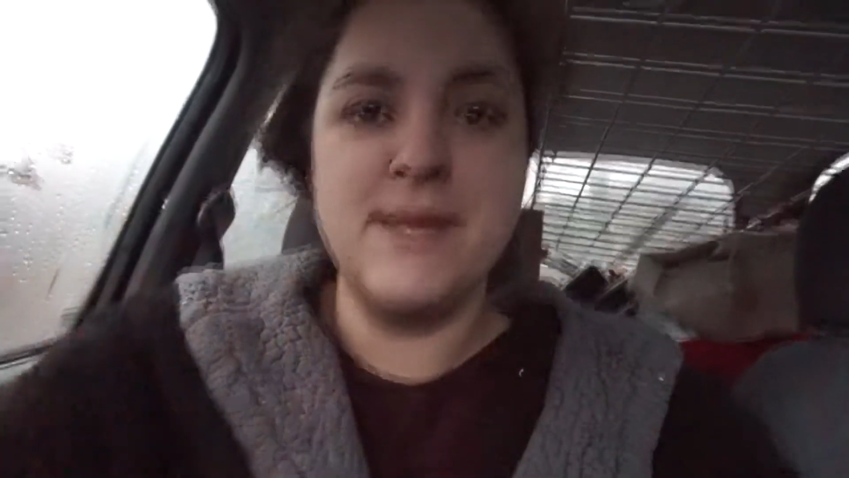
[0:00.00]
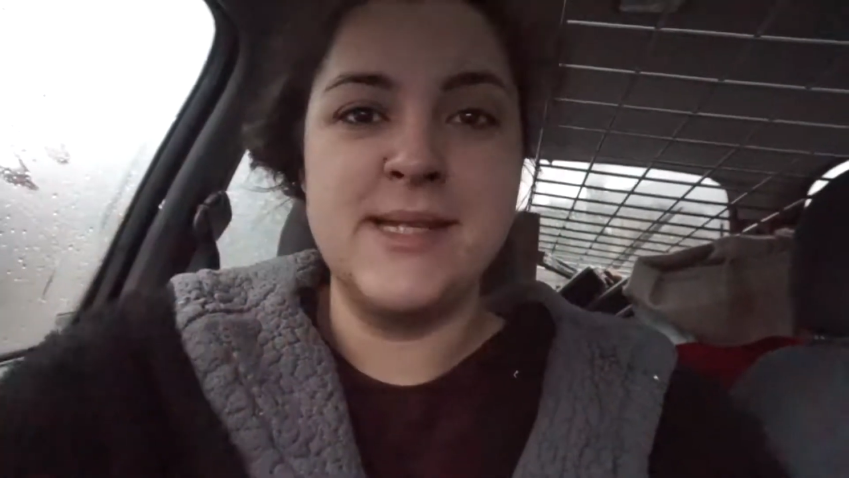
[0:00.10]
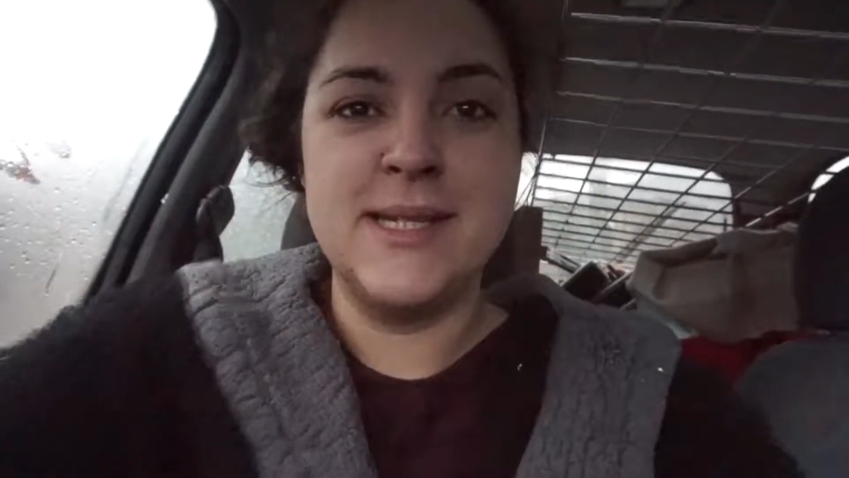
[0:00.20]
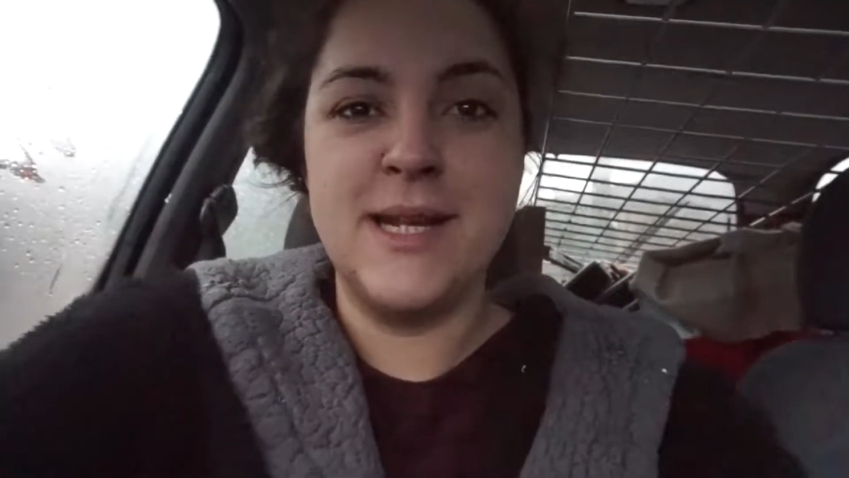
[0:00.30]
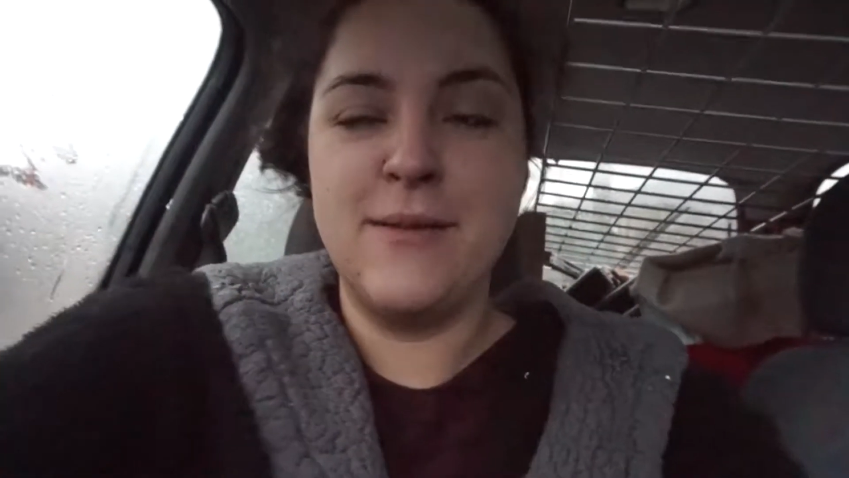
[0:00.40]
missed
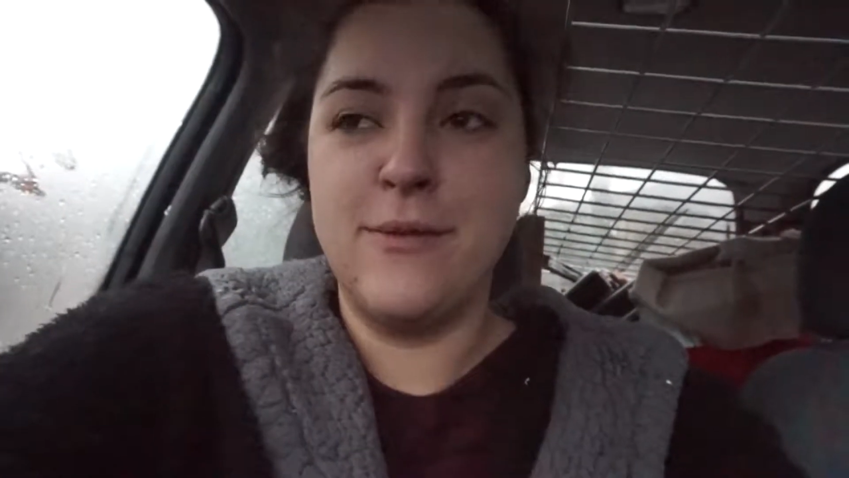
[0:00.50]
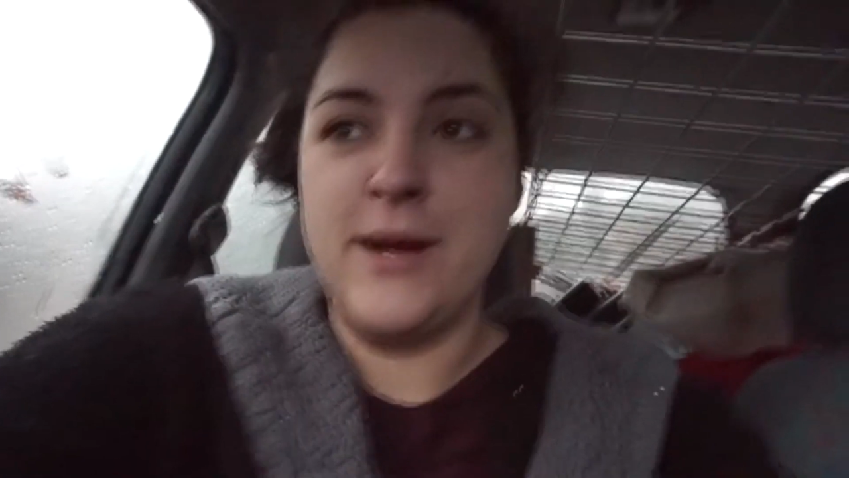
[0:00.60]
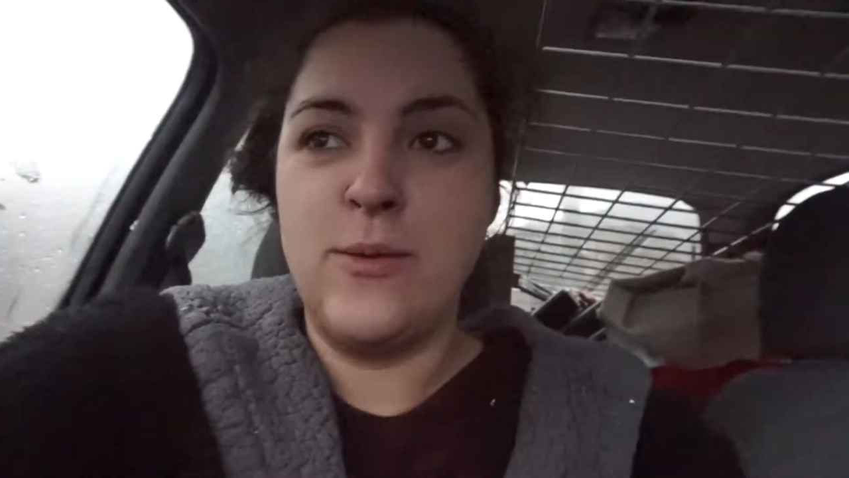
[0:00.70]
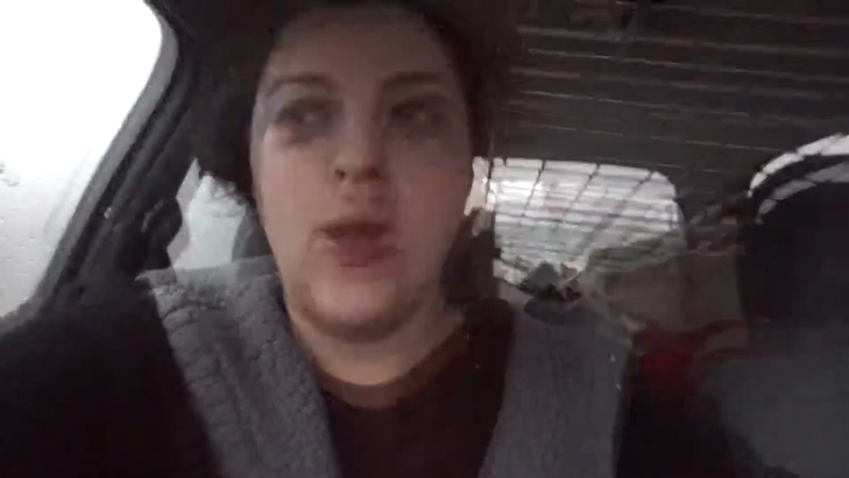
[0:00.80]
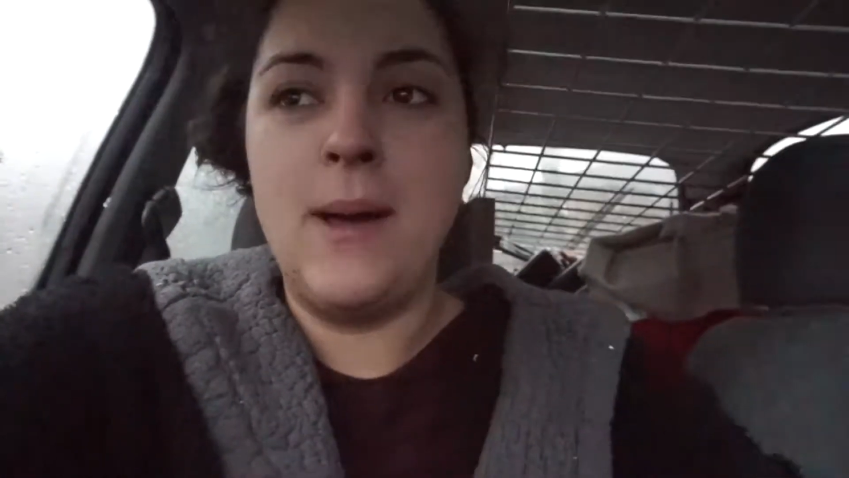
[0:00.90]
a
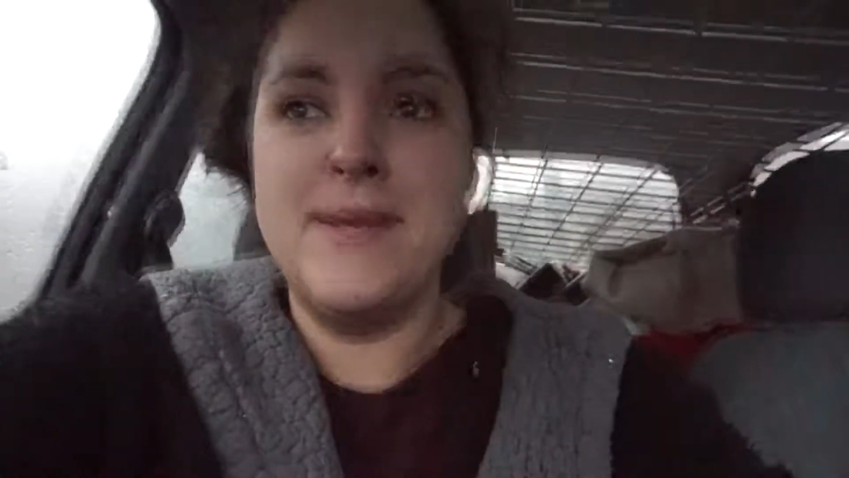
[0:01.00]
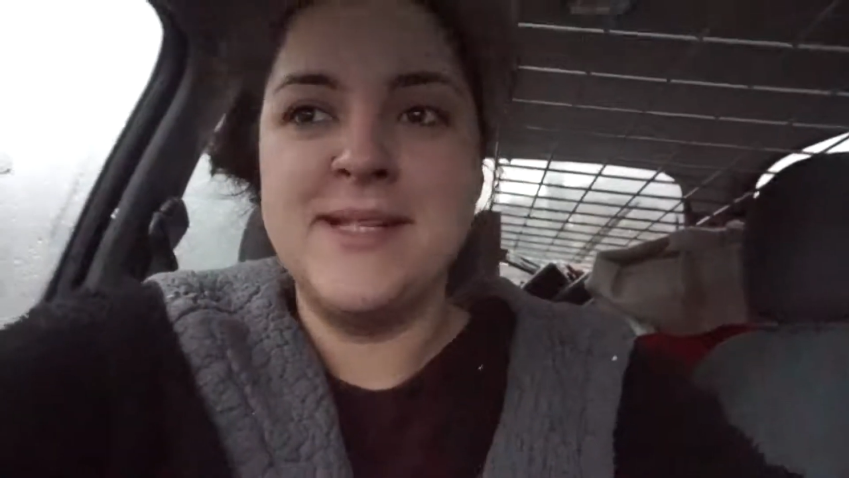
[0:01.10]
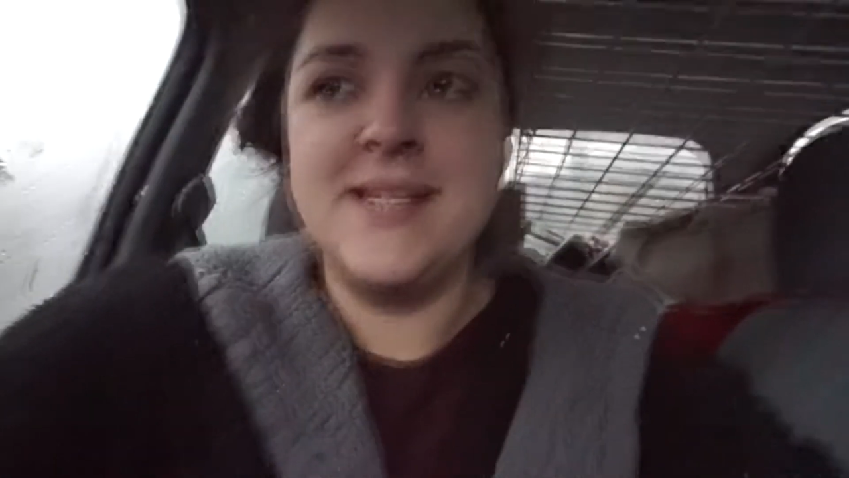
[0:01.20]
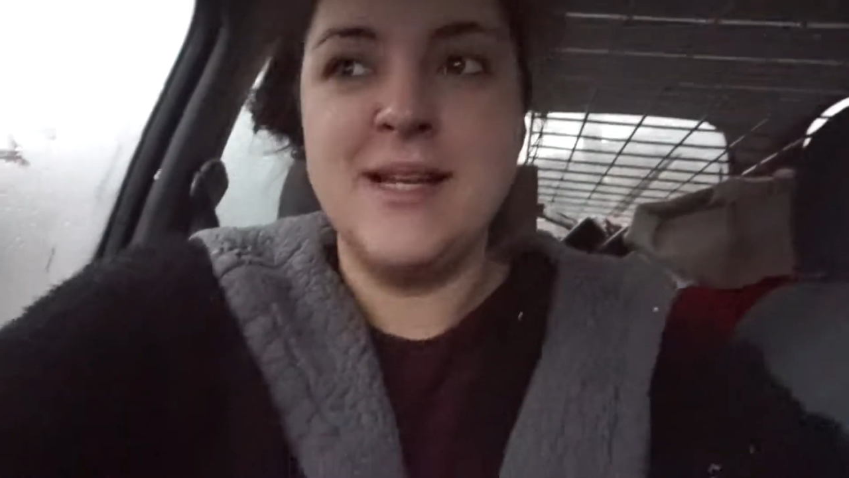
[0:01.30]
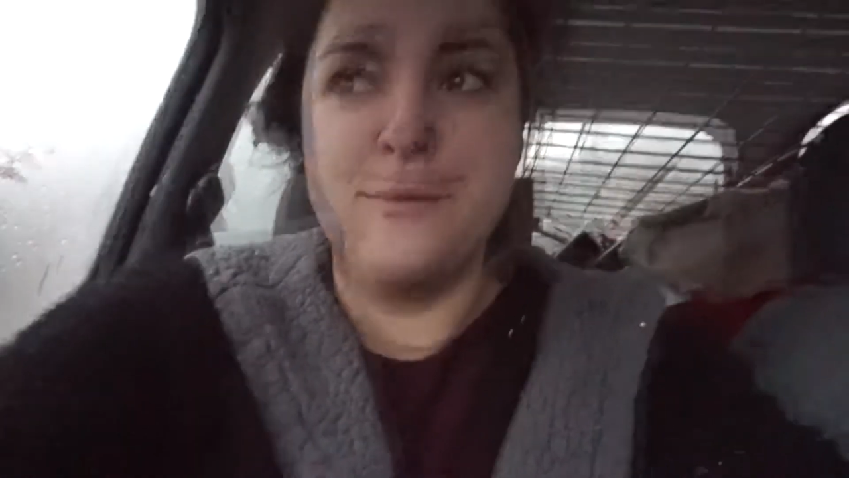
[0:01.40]
delivery, or I missed
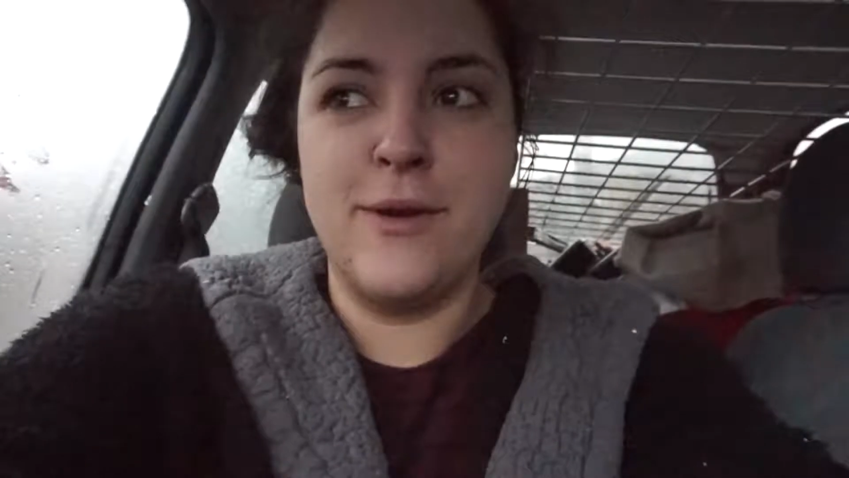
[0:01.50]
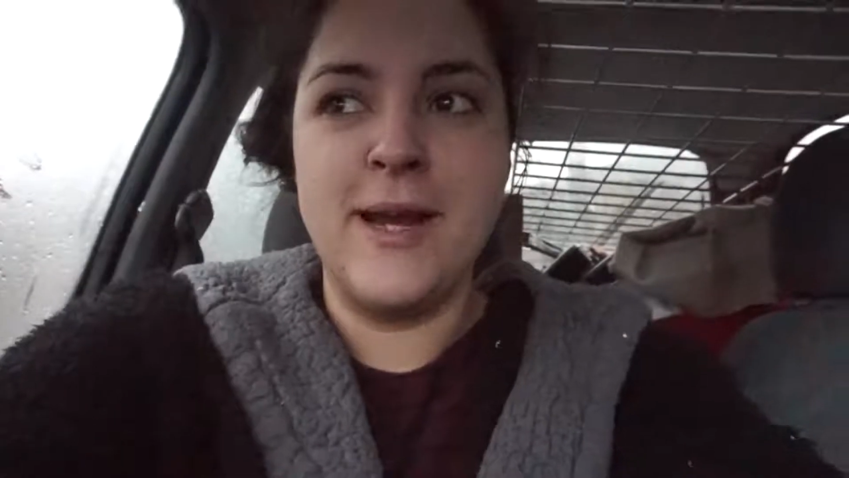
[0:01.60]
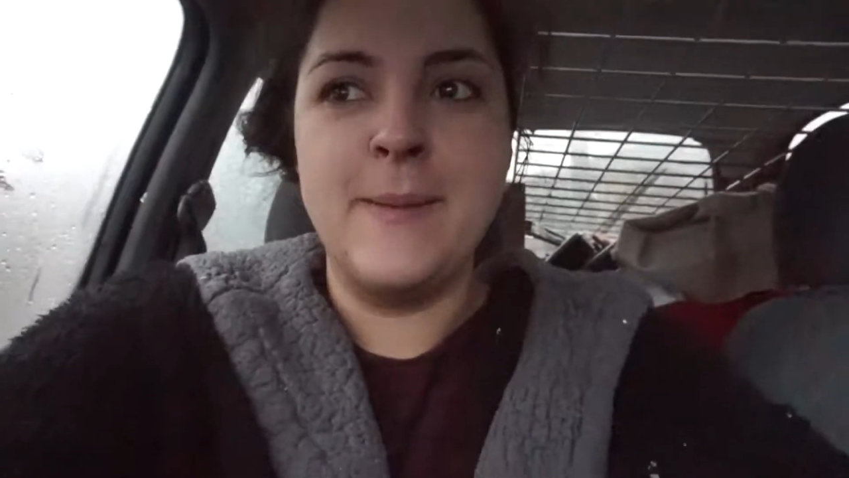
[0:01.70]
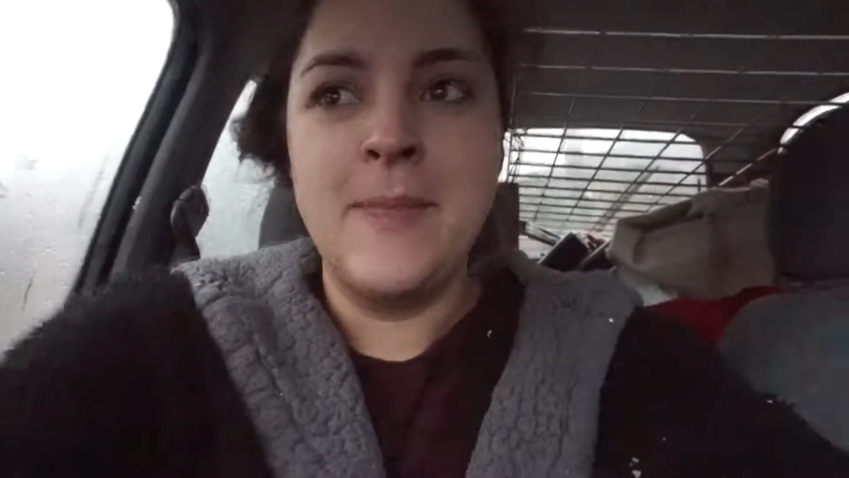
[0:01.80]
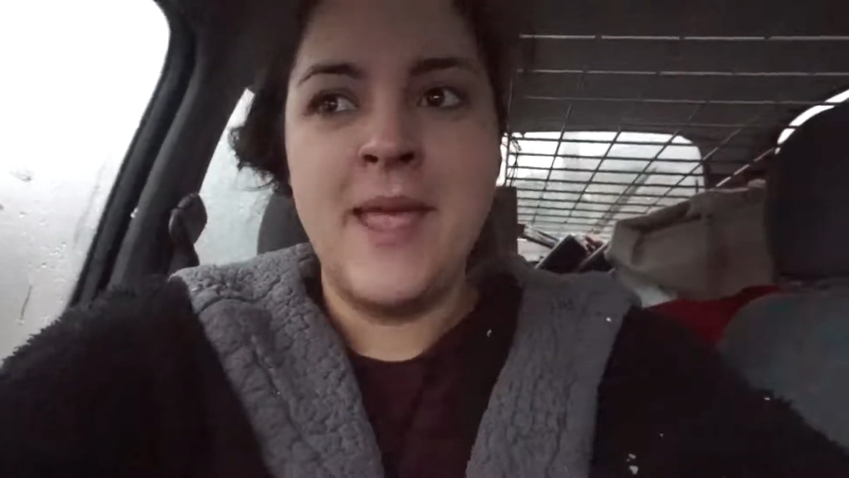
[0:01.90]
a delivery,